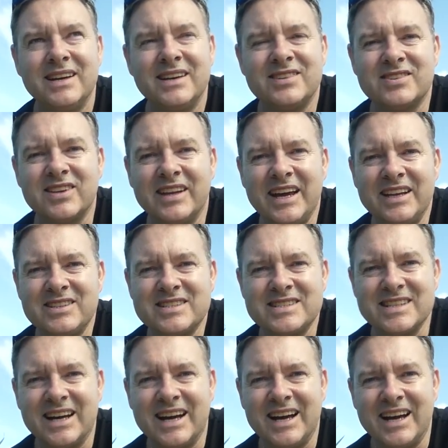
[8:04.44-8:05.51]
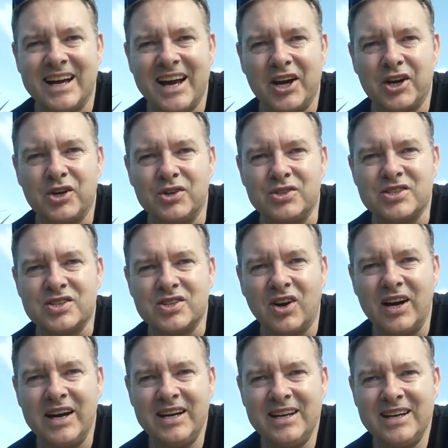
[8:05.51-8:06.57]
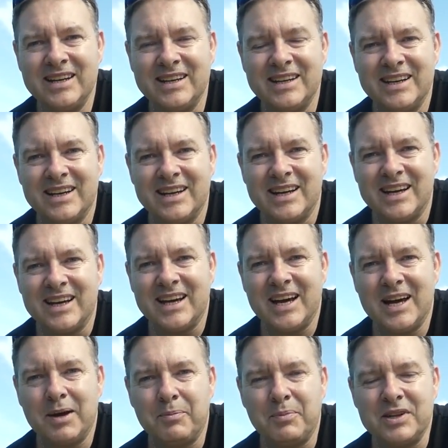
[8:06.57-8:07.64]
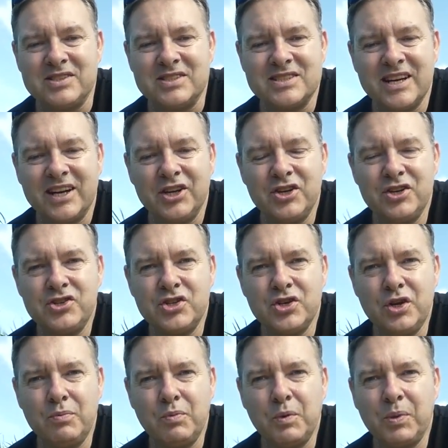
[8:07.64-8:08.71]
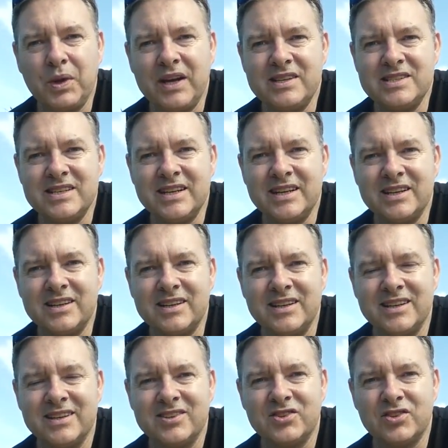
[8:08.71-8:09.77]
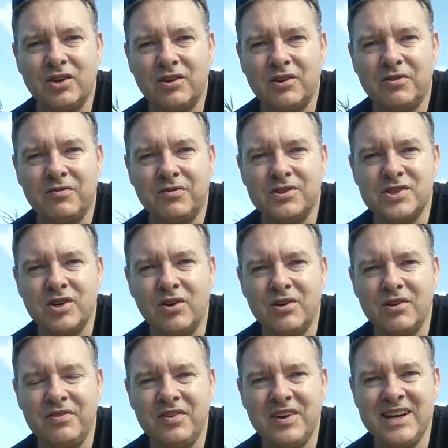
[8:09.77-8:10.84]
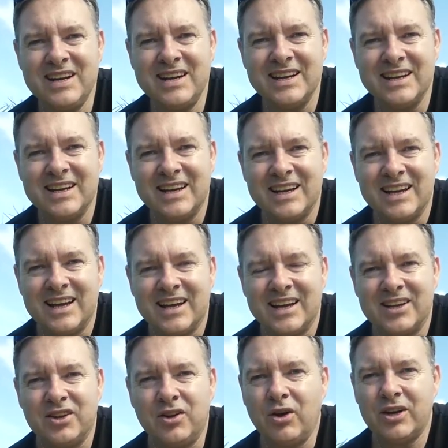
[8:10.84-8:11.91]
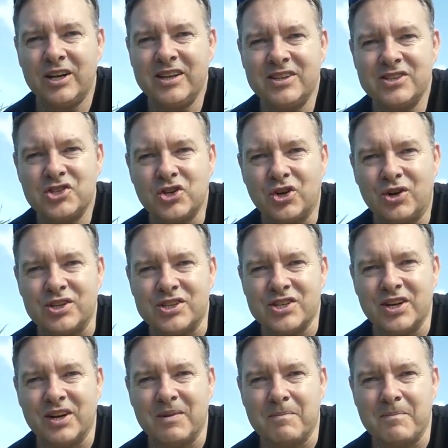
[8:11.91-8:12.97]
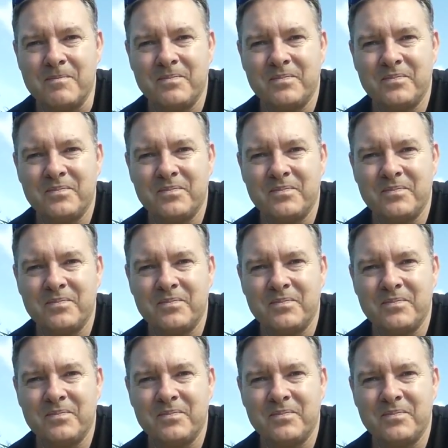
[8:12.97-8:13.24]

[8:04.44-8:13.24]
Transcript: So that's a good sign. But YouTube replacing stock photography? Not in the short term.